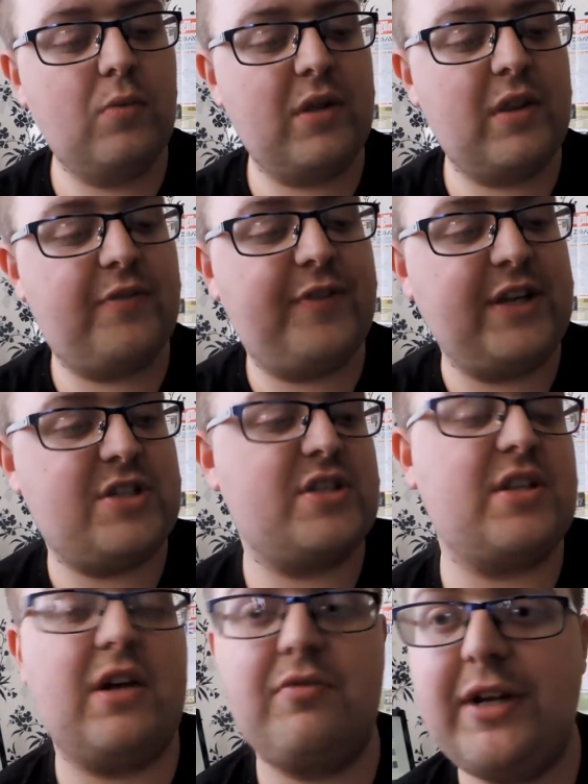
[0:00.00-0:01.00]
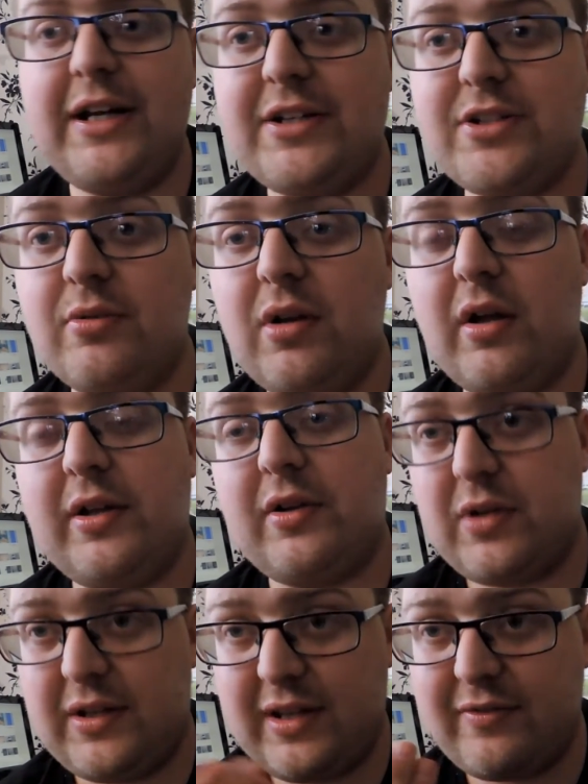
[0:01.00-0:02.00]
One of the features that I really do
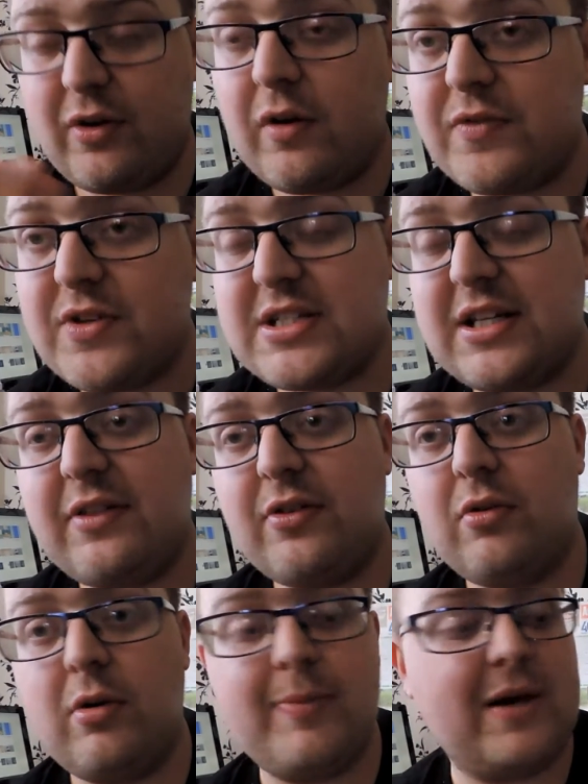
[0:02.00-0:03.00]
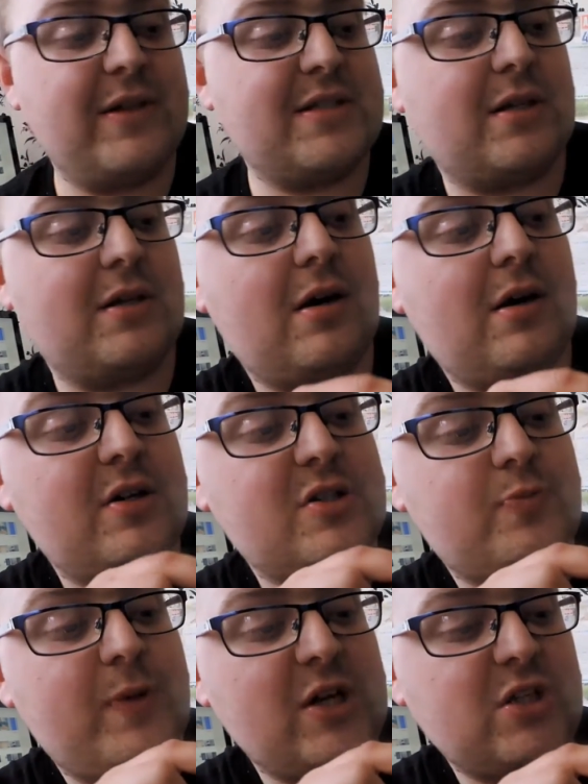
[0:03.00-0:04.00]
like, and they've obviously thought about this a lot,
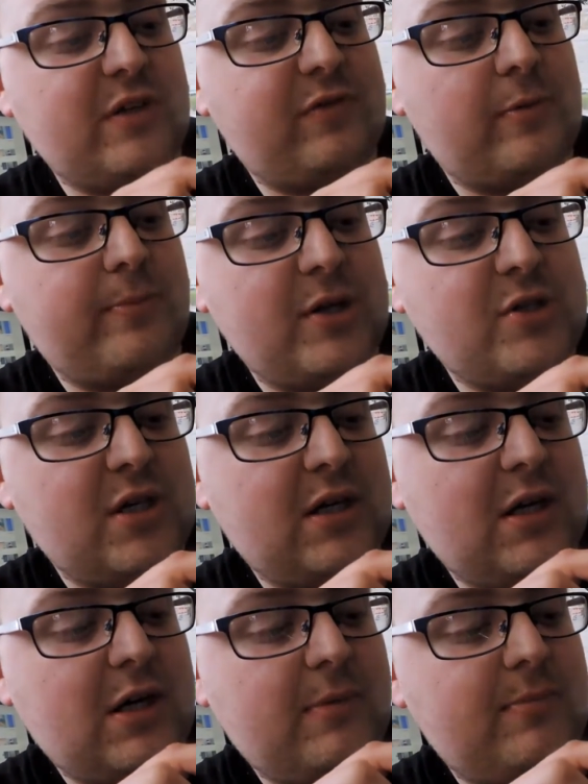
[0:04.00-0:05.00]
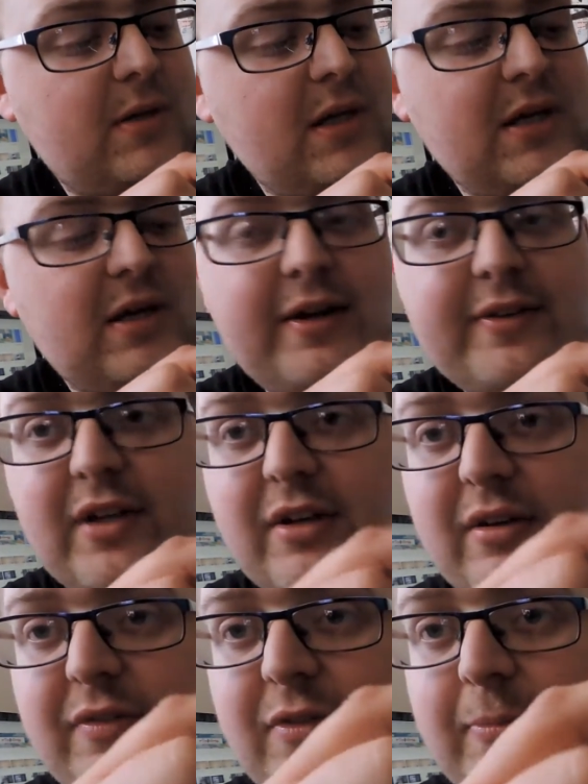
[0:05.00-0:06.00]
especially for a budget alarm. I
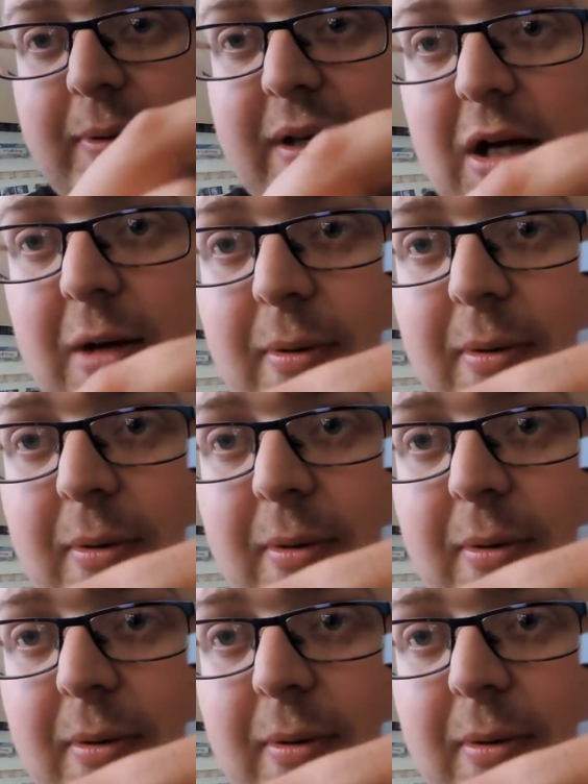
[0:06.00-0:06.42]
don't know if you'll pick it